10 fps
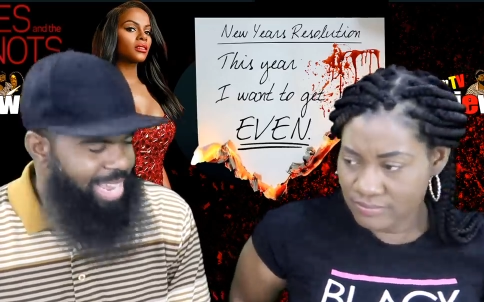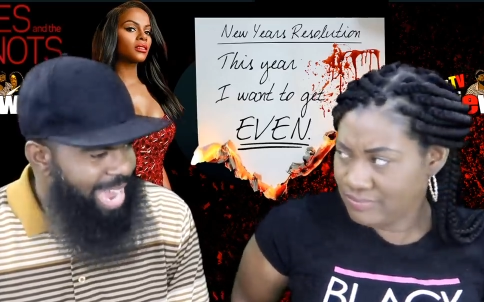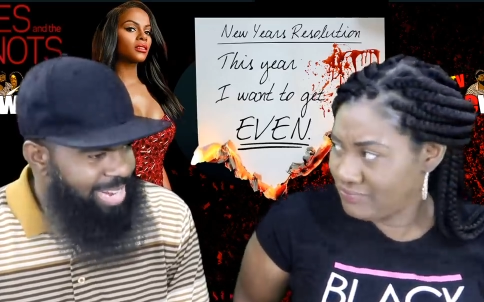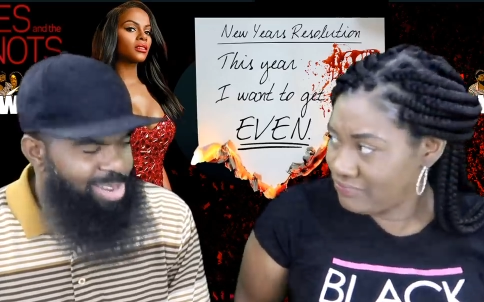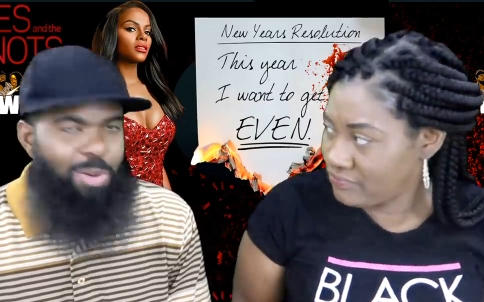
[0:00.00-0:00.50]
Speaker 1: a
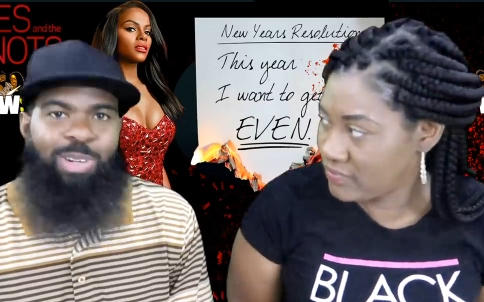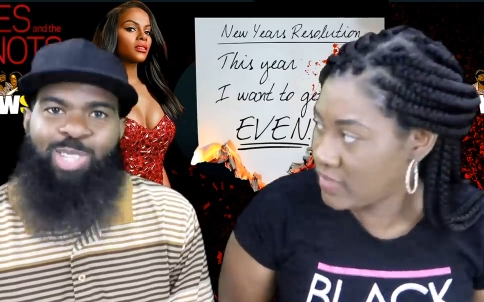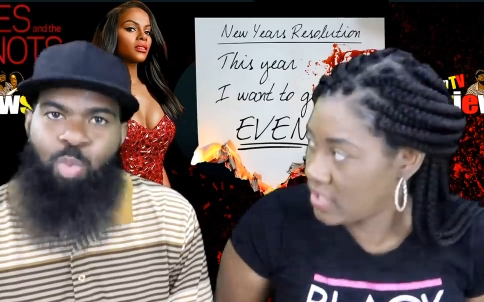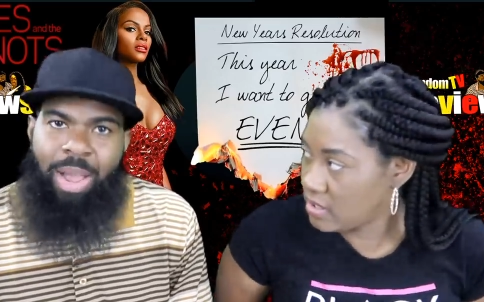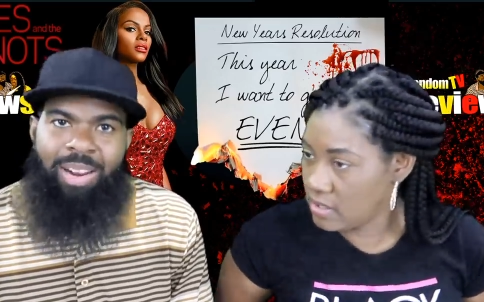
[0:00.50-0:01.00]
goddamn
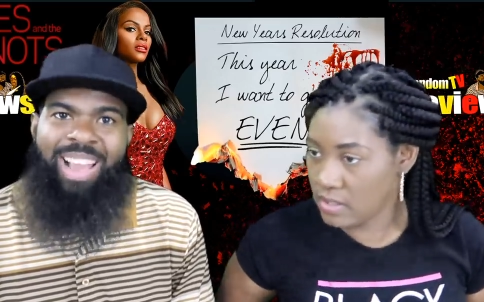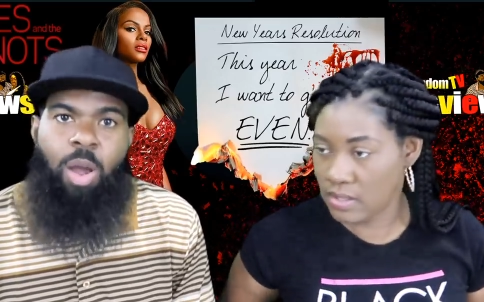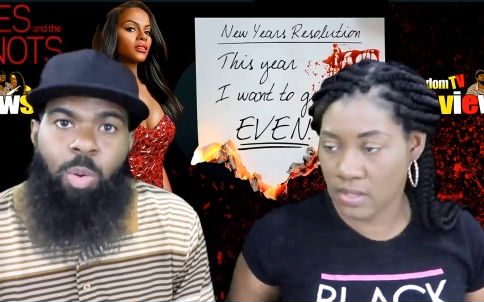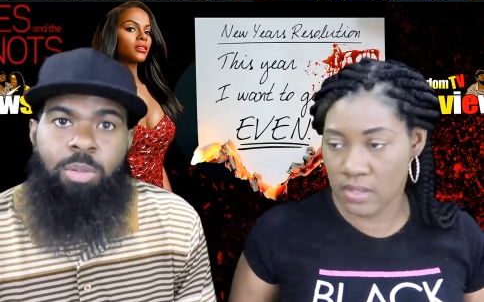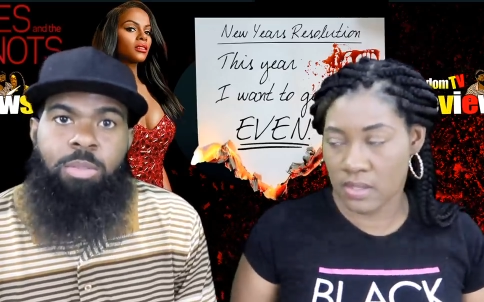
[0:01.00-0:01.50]
sweater
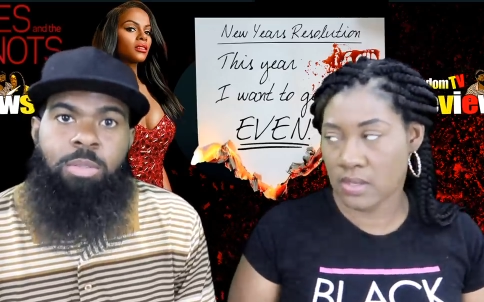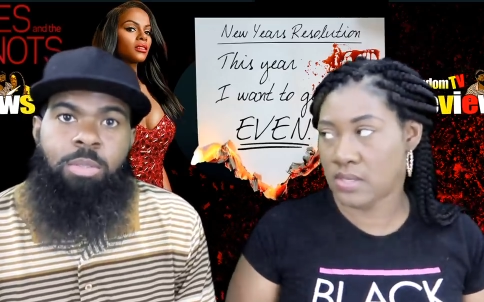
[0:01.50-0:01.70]
coat?